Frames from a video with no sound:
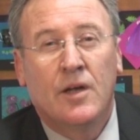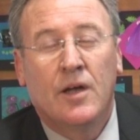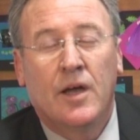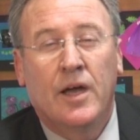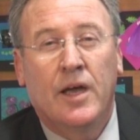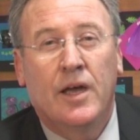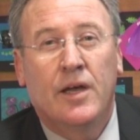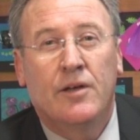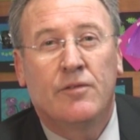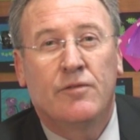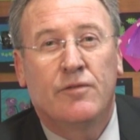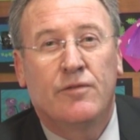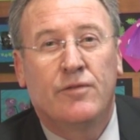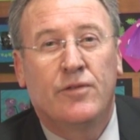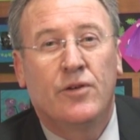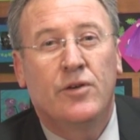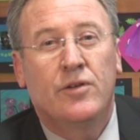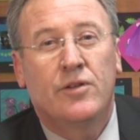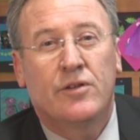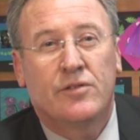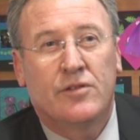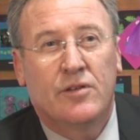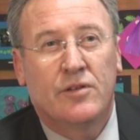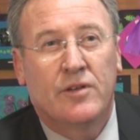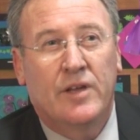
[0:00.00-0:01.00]
And
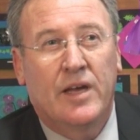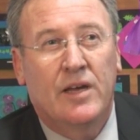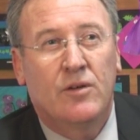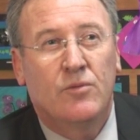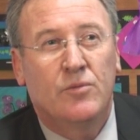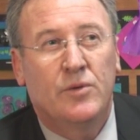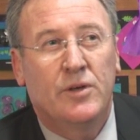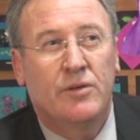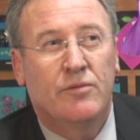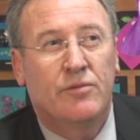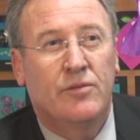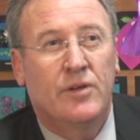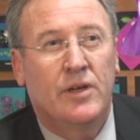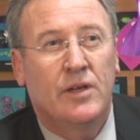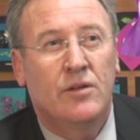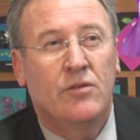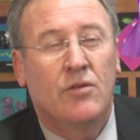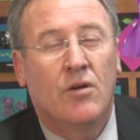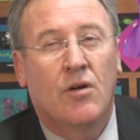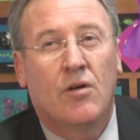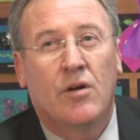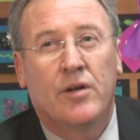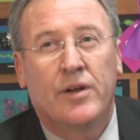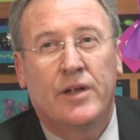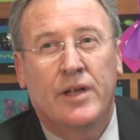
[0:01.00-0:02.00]
further to that, we've then
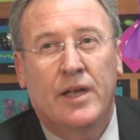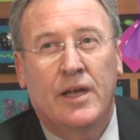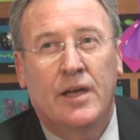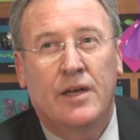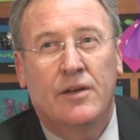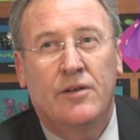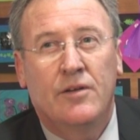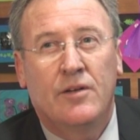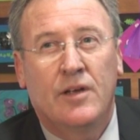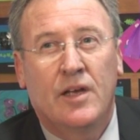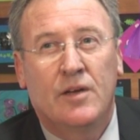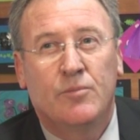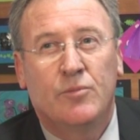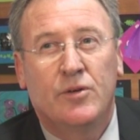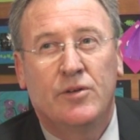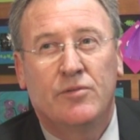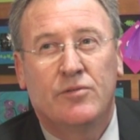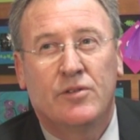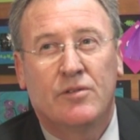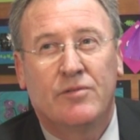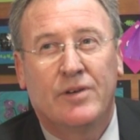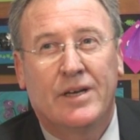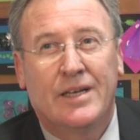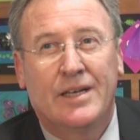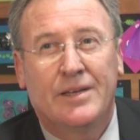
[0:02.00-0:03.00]
gone ahead and we've
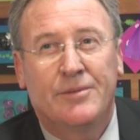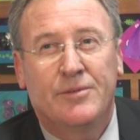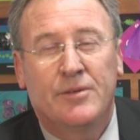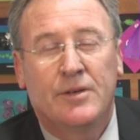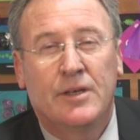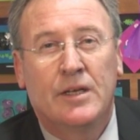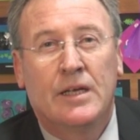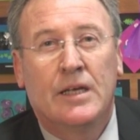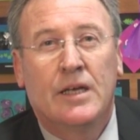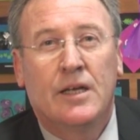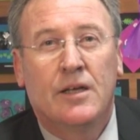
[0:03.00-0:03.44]
developed